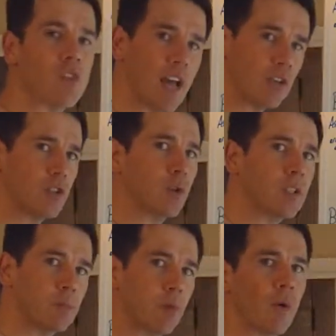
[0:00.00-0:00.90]
That's your
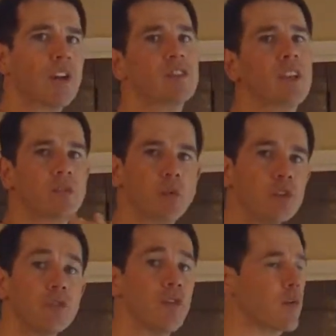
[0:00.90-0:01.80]
inspiration. That's what
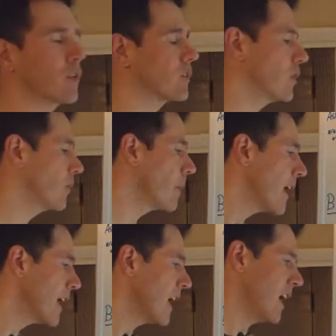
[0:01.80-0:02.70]
you focus
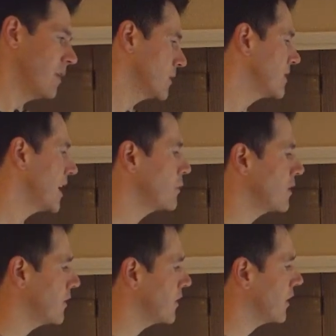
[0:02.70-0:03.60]
on. Same
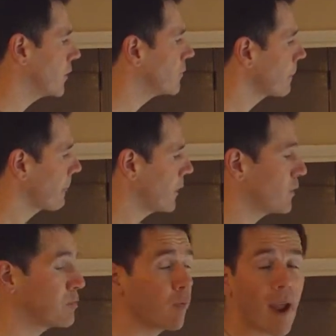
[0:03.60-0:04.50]
with, you know,
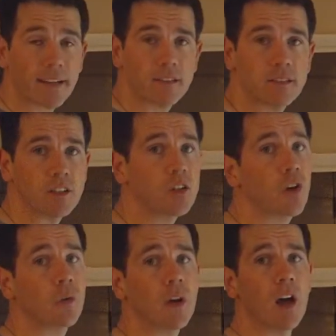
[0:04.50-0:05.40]
with practicing. You
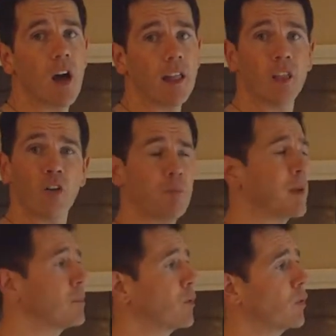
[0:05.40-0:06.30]
know, a lot of
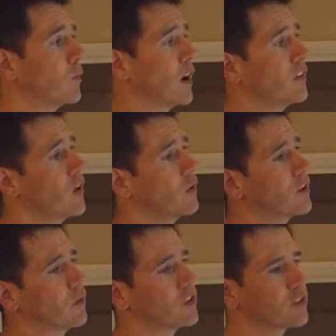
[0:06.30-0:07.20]
people I know, you
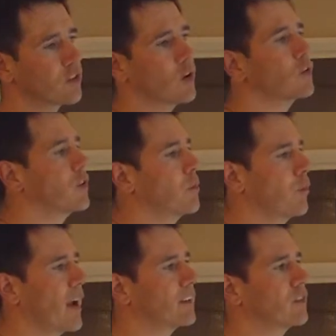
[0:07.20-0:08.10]
know, just go to the
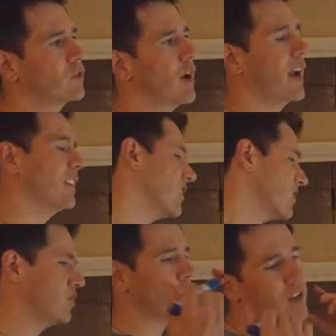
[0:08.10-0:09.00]
practice track and they
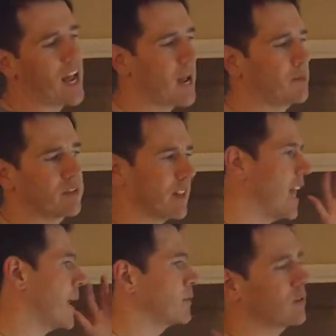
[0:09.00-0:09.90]
just do laps and
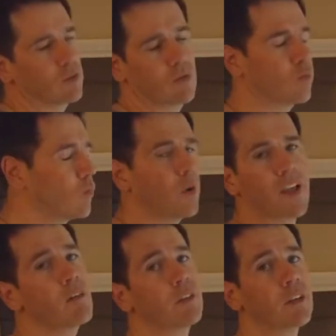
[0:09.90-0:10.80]
laps and
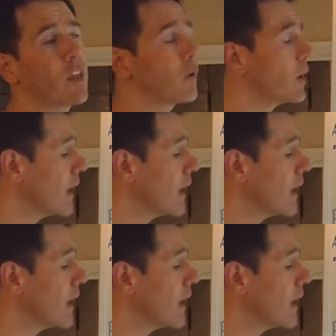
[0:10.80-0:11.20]
whatever, you know.